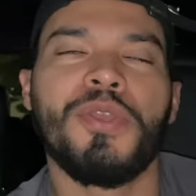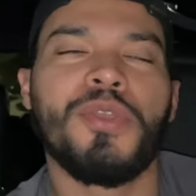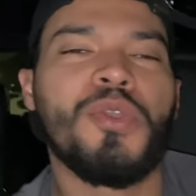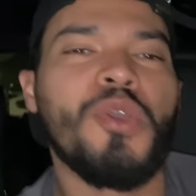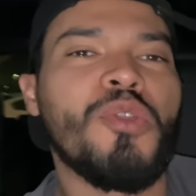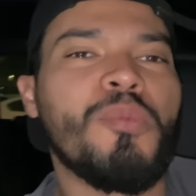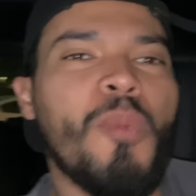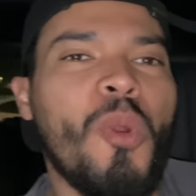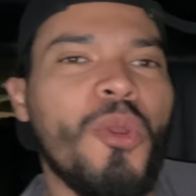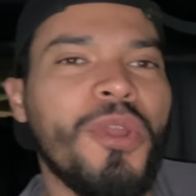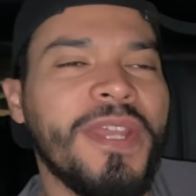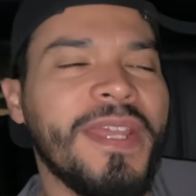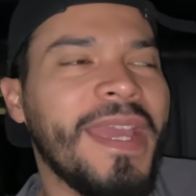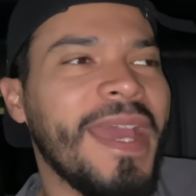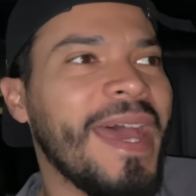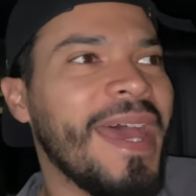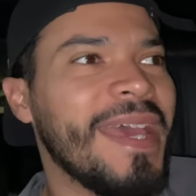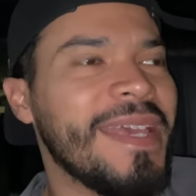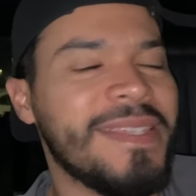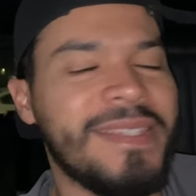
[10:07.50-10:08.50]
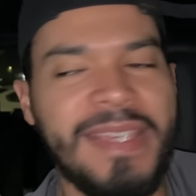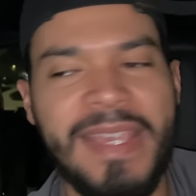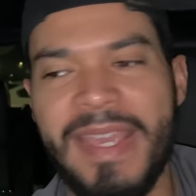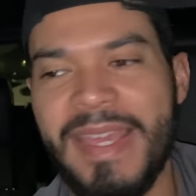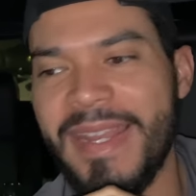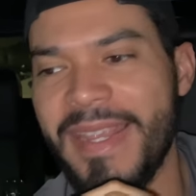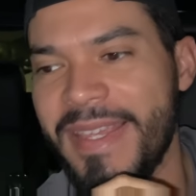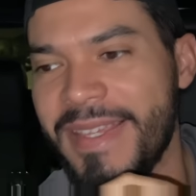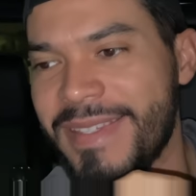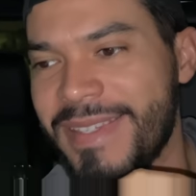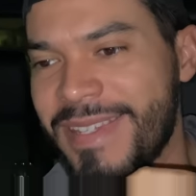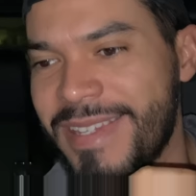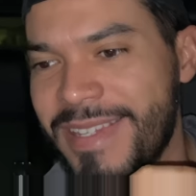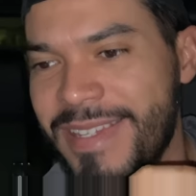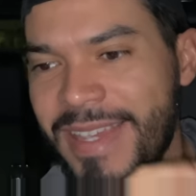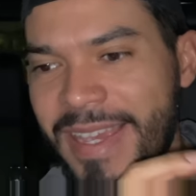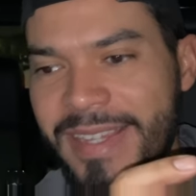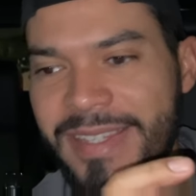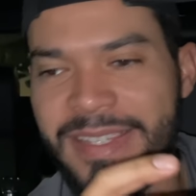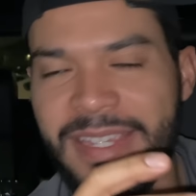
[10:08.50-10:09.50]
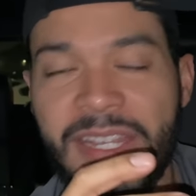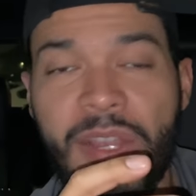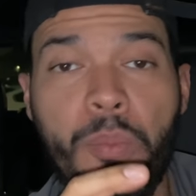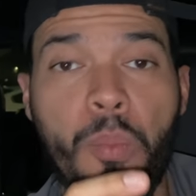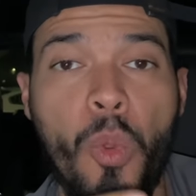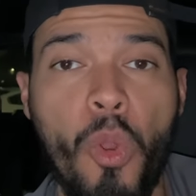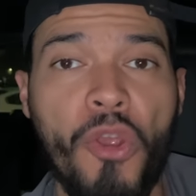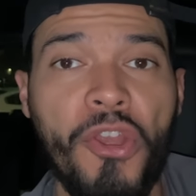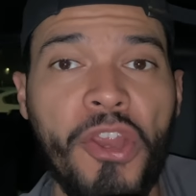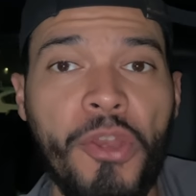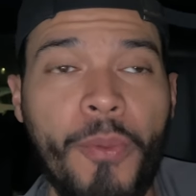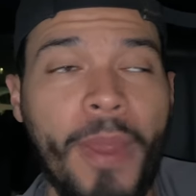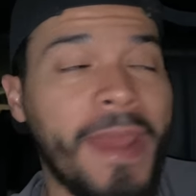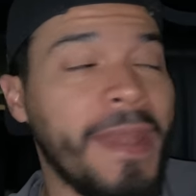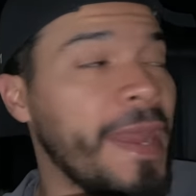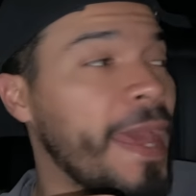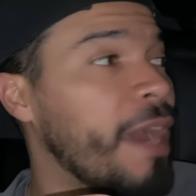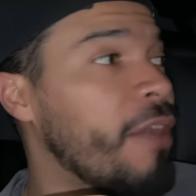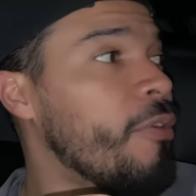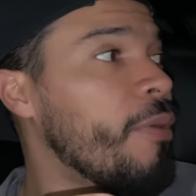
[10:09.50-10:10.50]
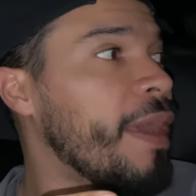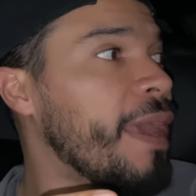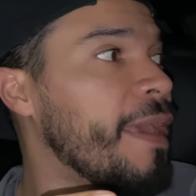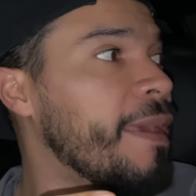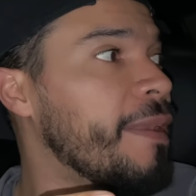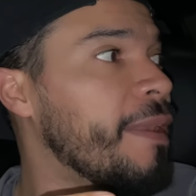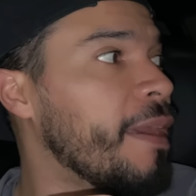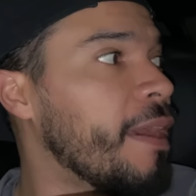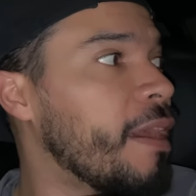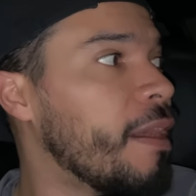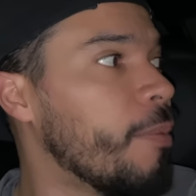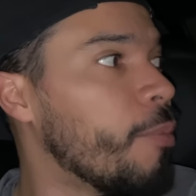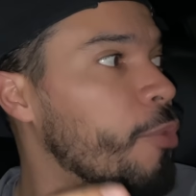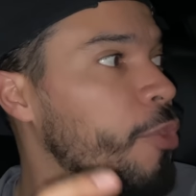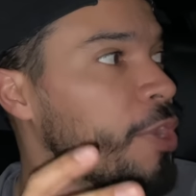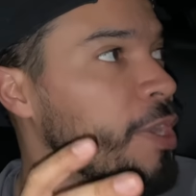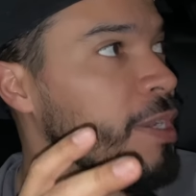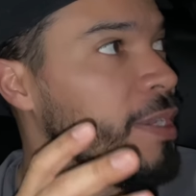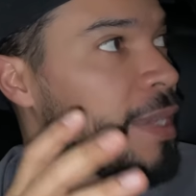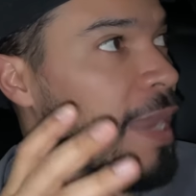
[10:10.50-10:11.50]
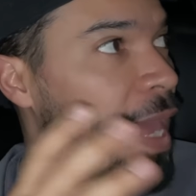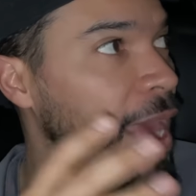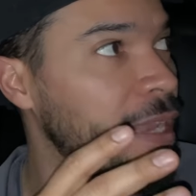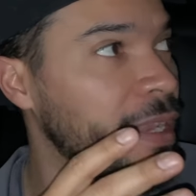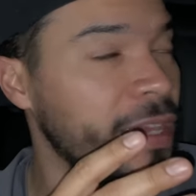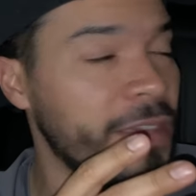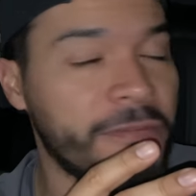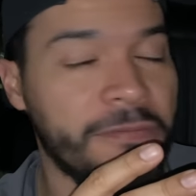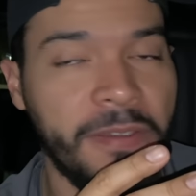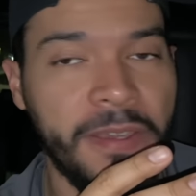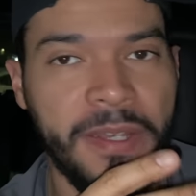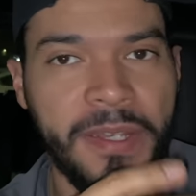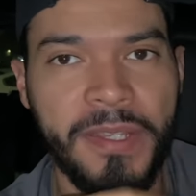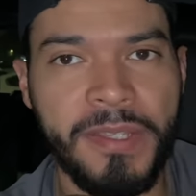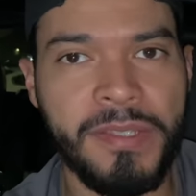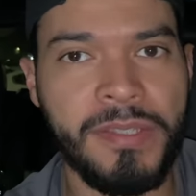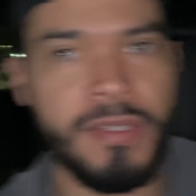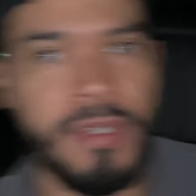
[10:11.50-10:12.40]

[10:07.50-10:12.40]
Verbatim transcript: Good morning, guys. It is 6 in the morning right now, and we're in LA Fitness,